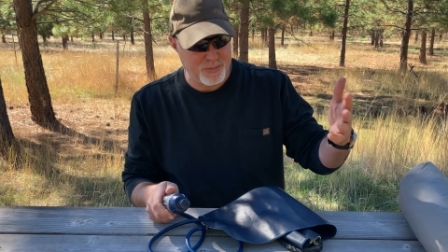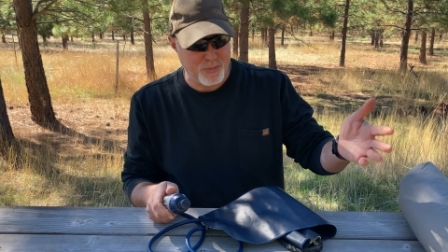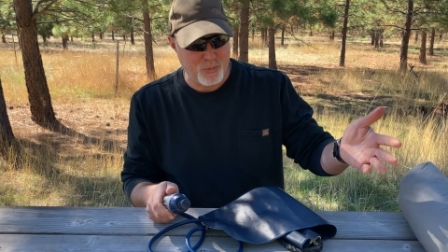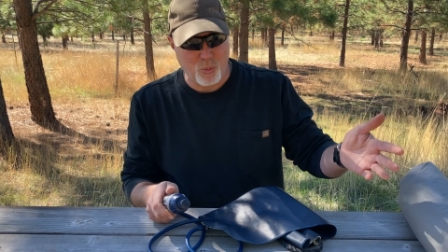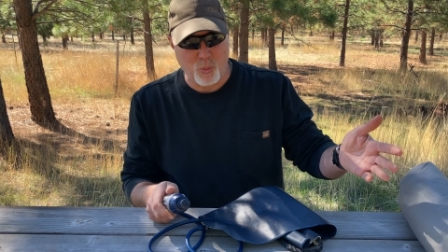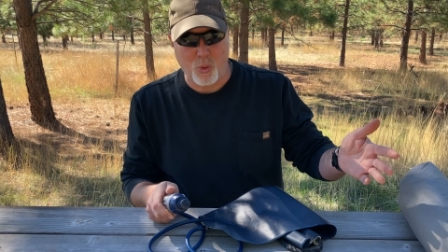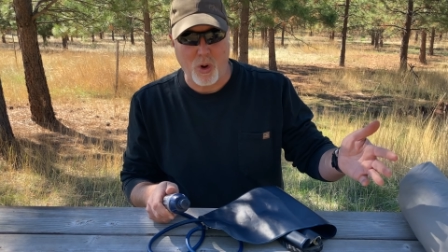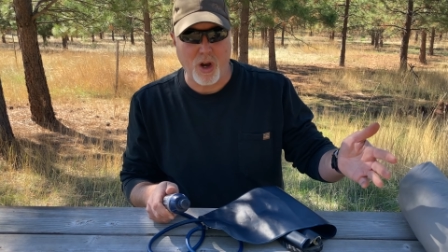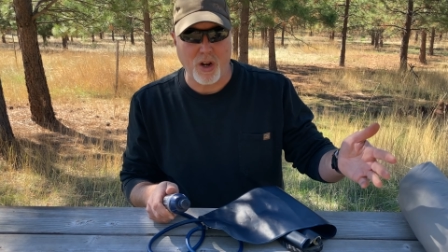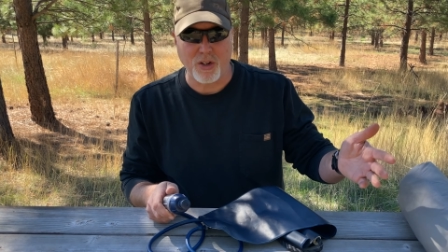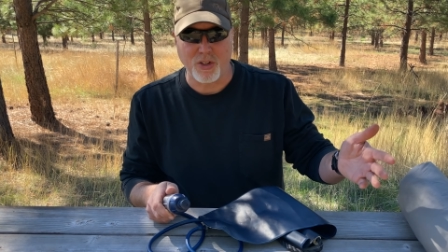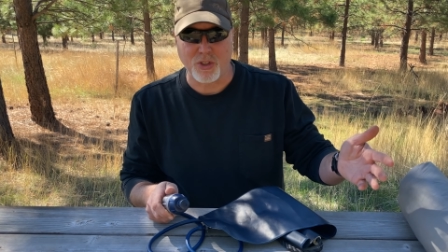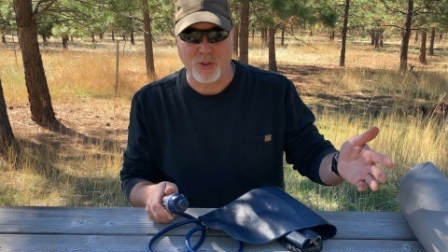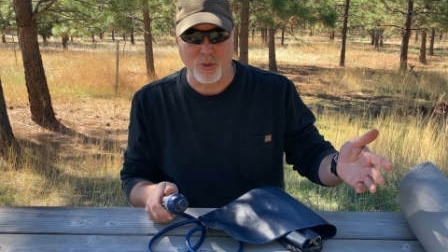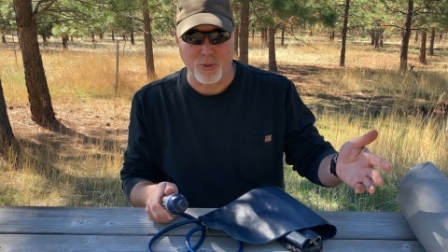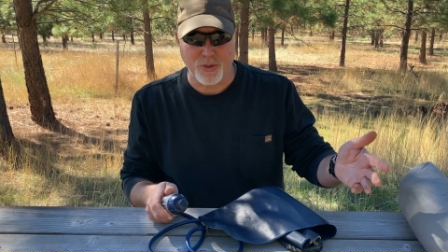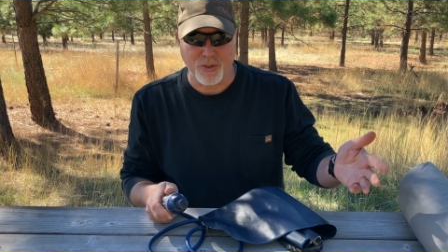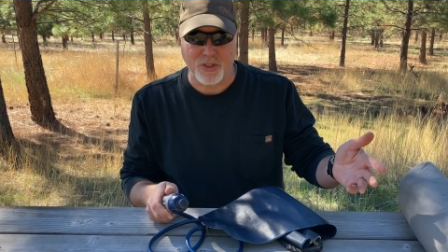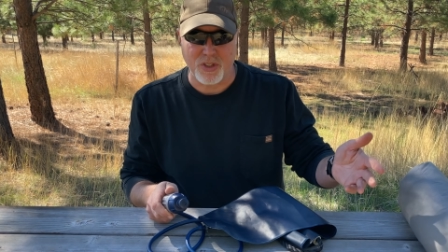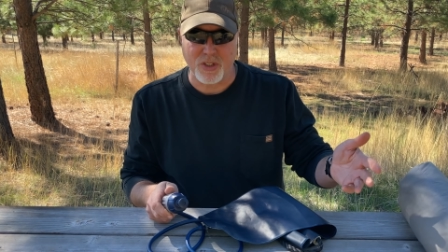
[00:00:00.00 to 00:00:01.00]
water
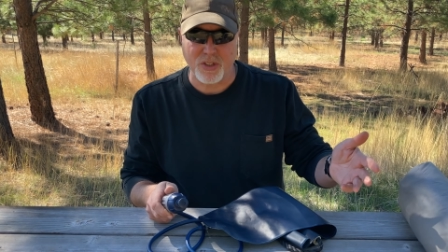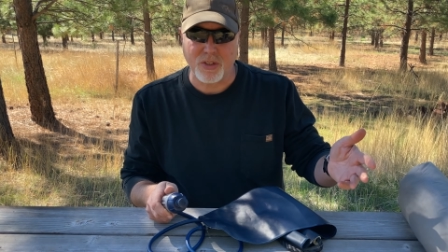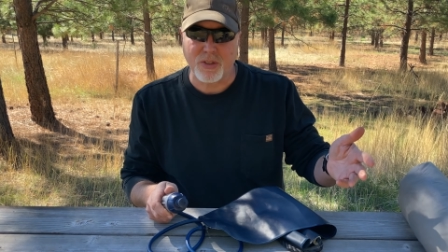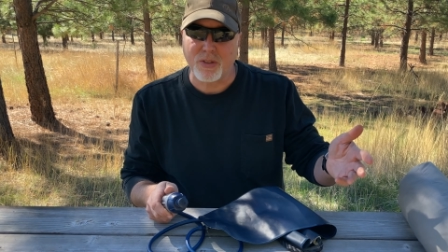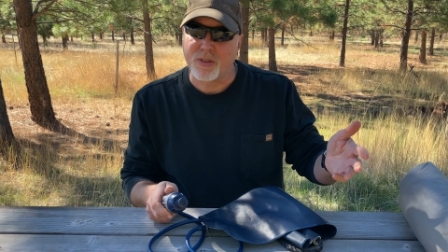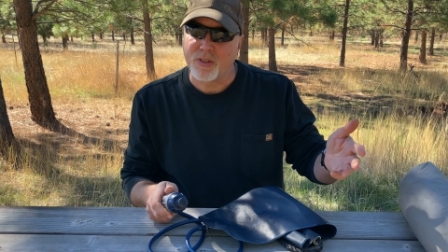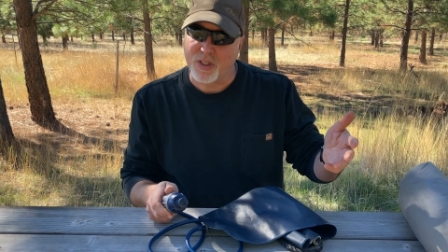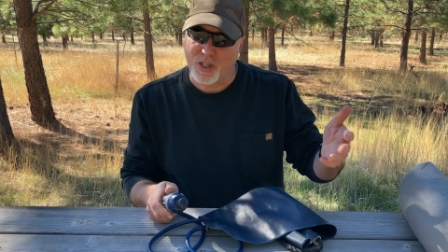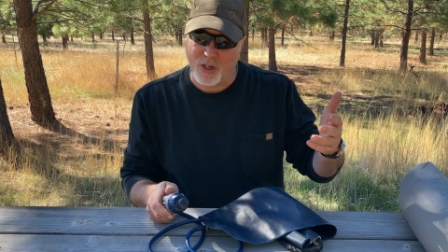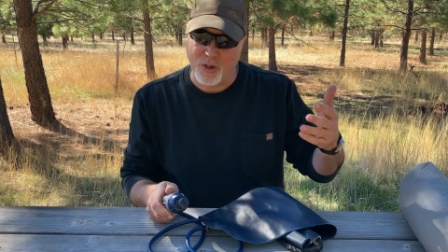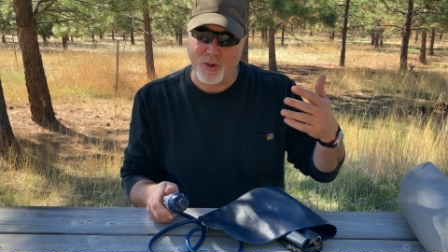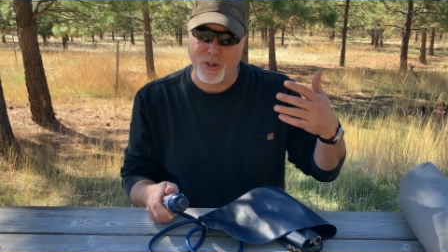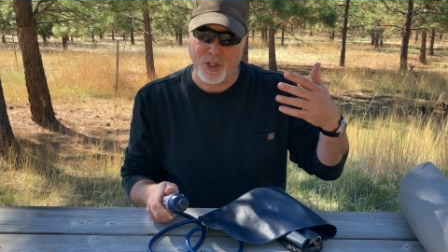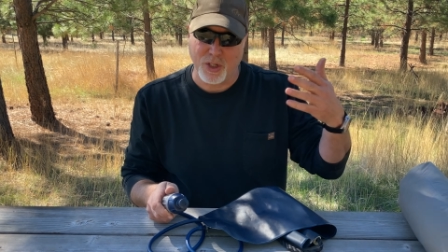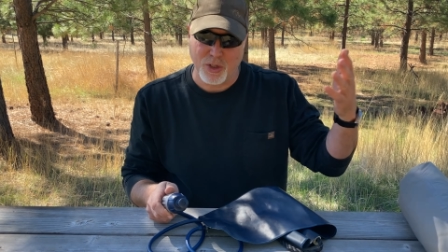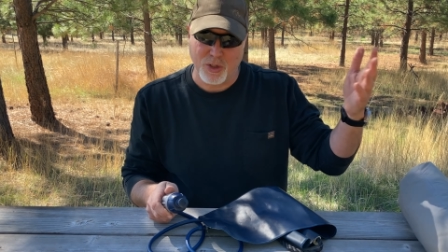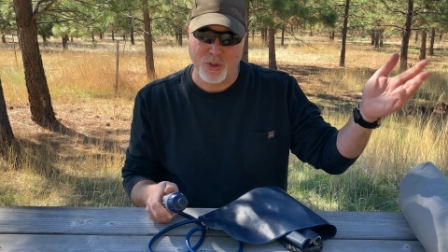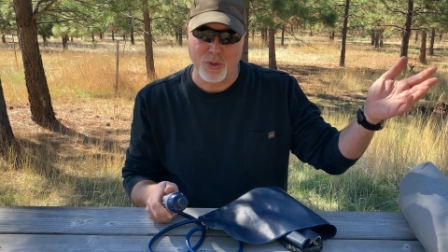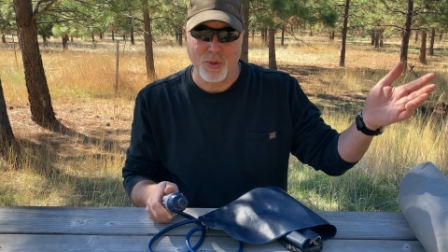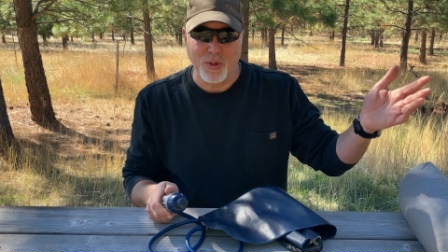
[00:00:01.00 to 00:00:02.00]
sources, and
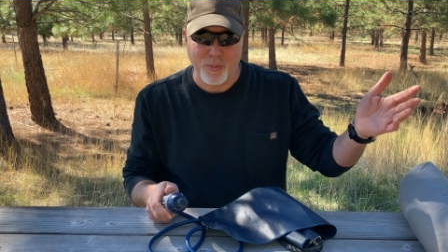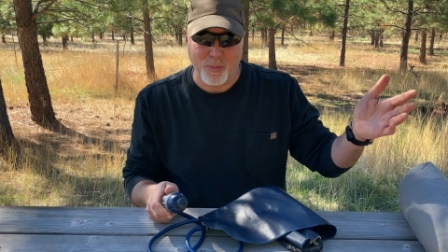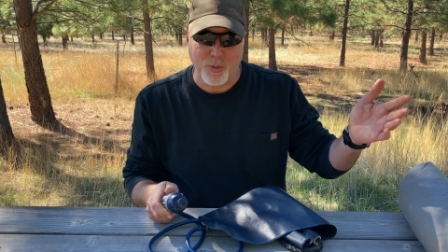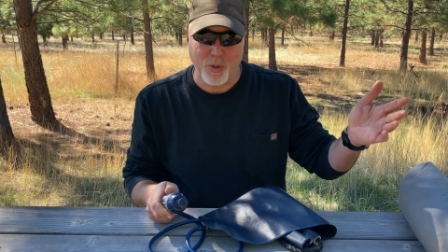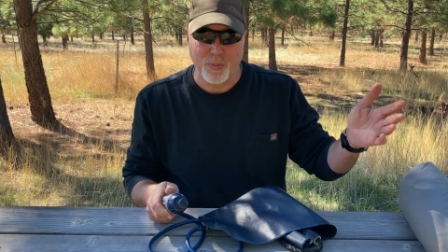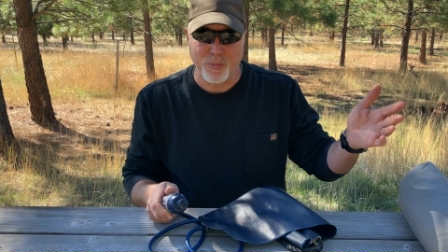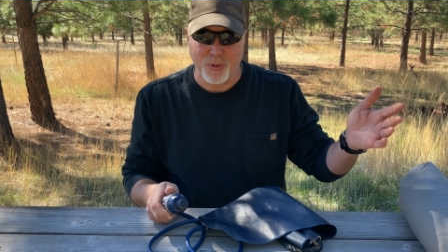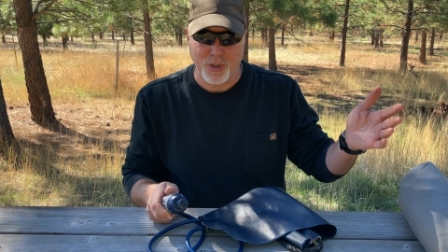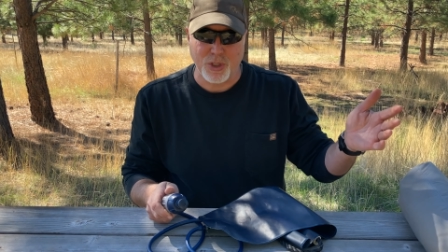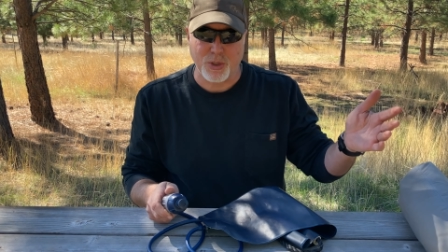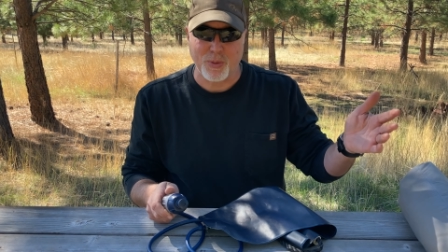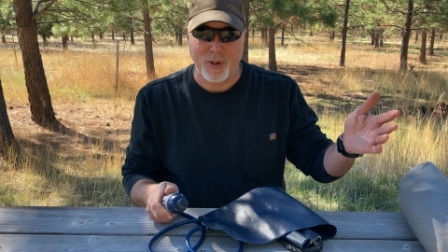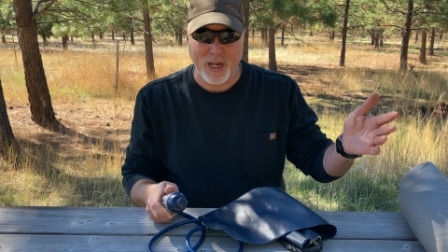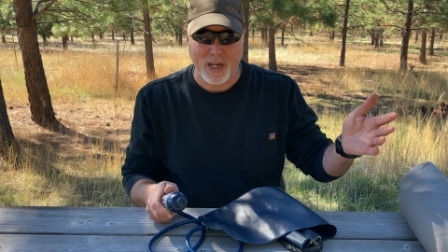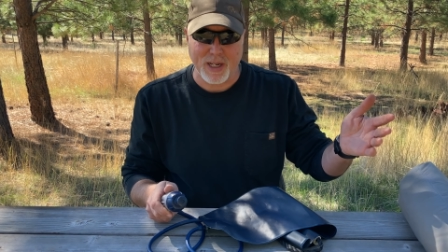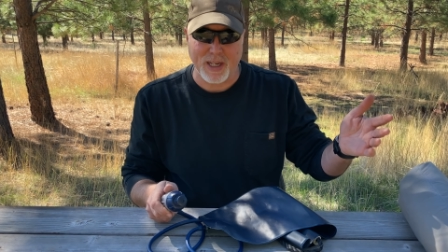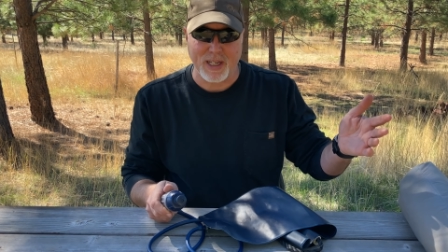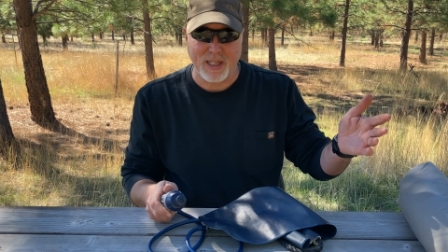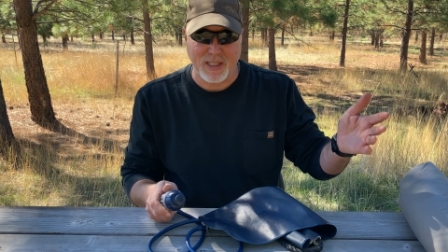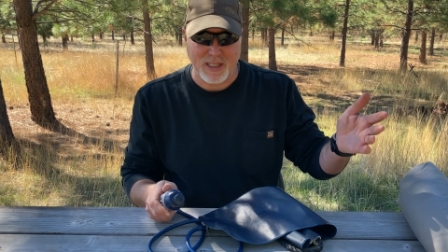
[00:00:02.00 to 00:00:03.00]
you're doing more
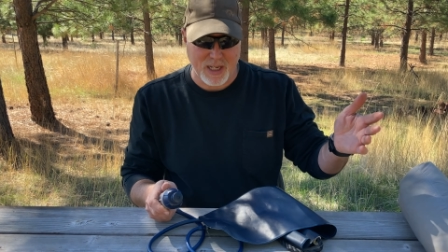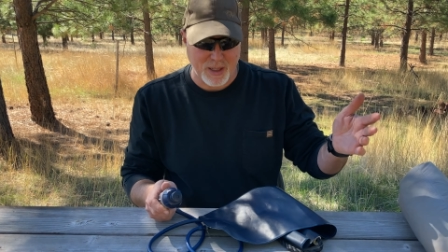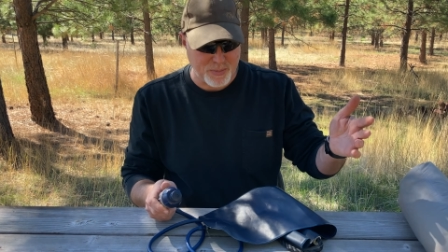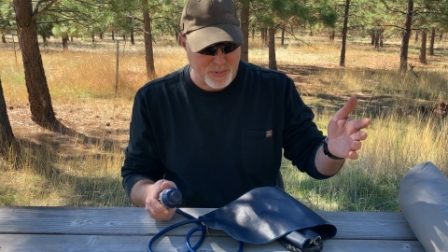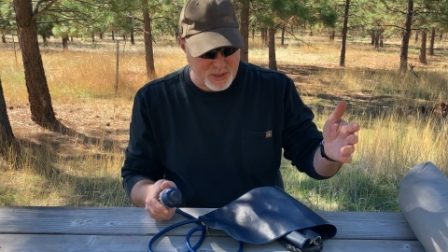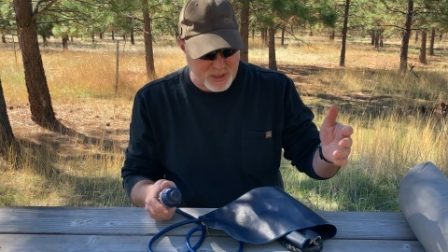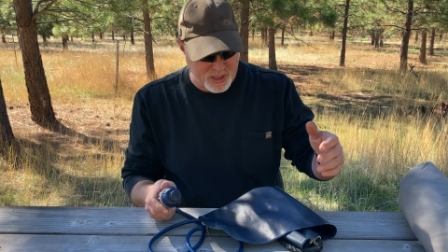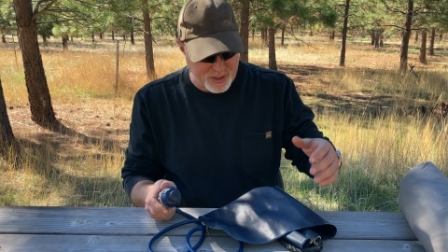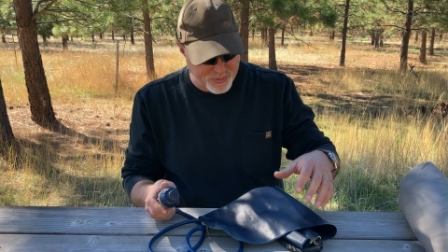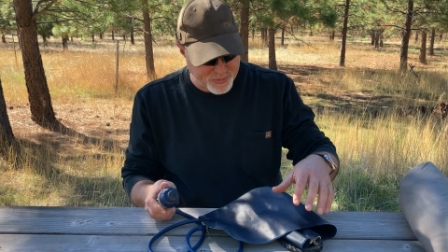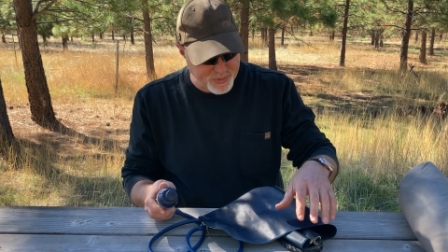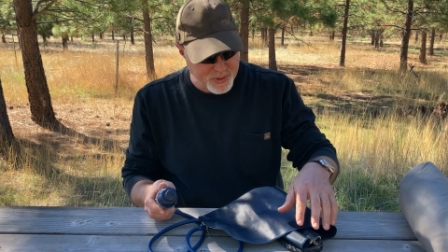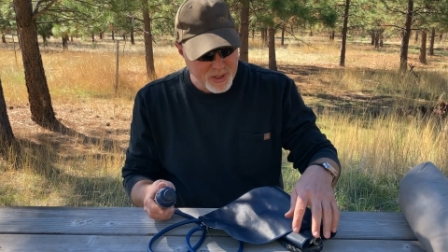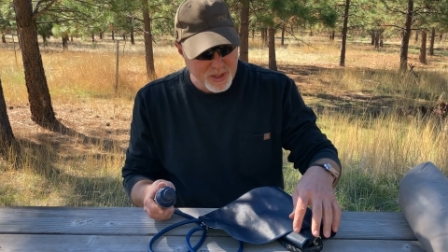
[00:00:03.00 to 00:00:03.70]
bushwhacking type stuff,